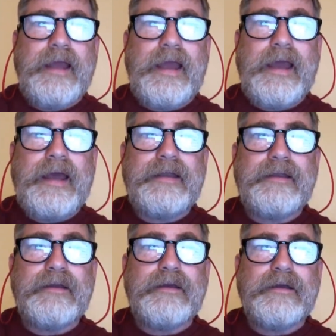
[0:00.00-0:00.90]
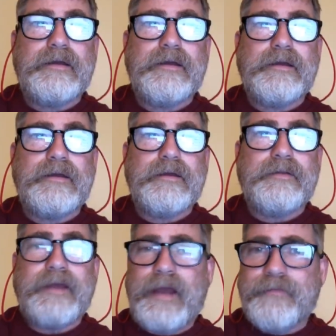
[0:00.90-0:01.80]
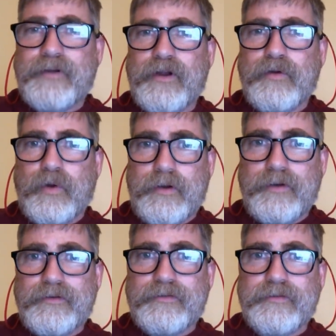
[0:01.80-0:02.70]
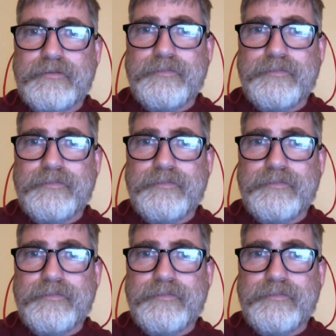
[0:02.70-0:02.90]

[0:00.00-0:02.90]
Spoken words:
And they have their own orders.